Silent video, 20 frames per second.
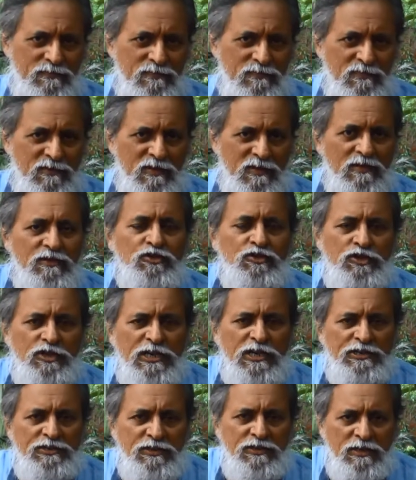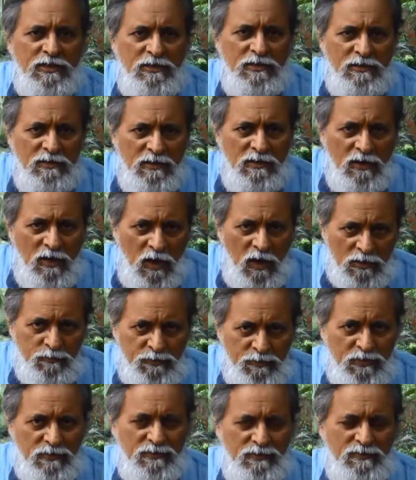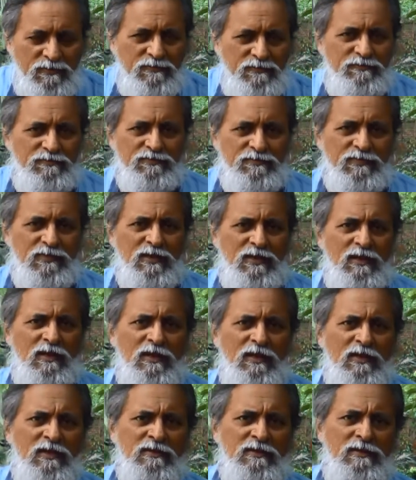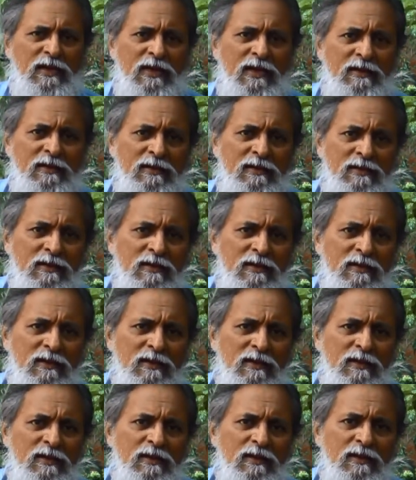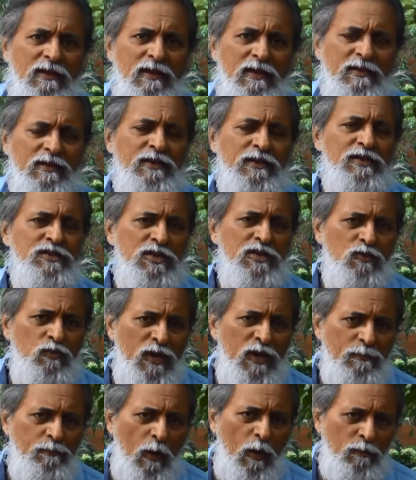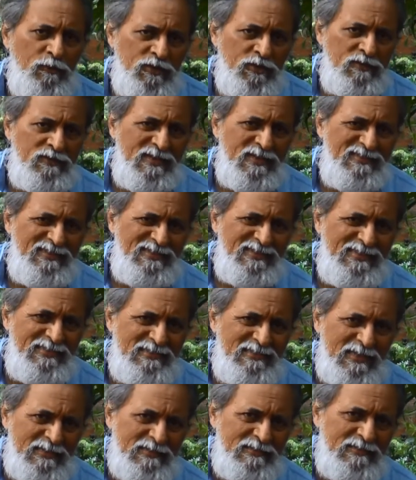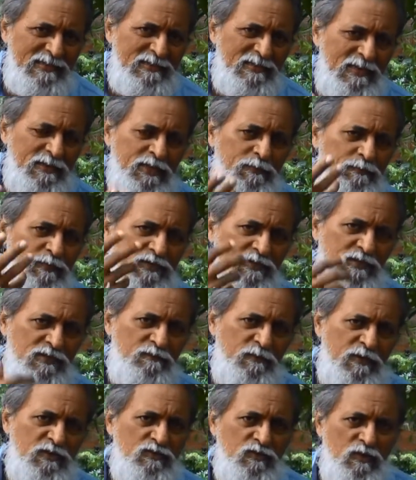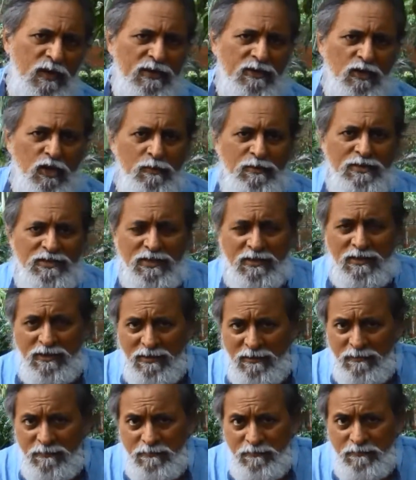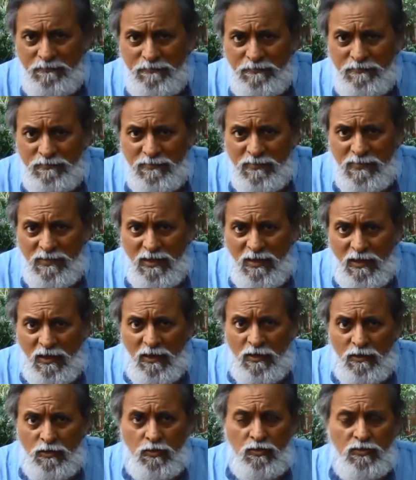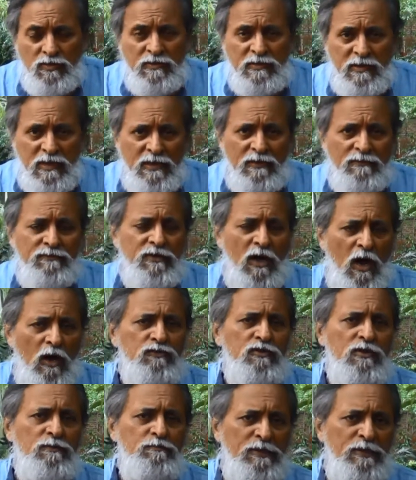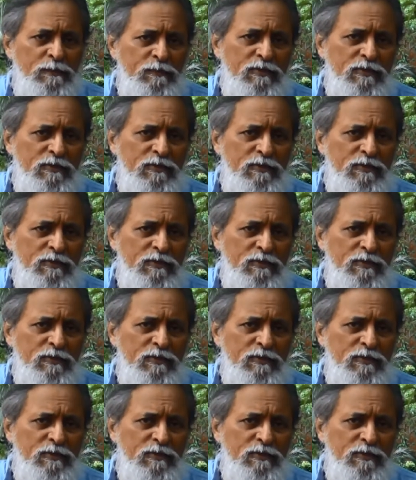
stationary hospitals, then in a region where population density is, let us say, 30 persons per square kilometer, to serve 1,000 people,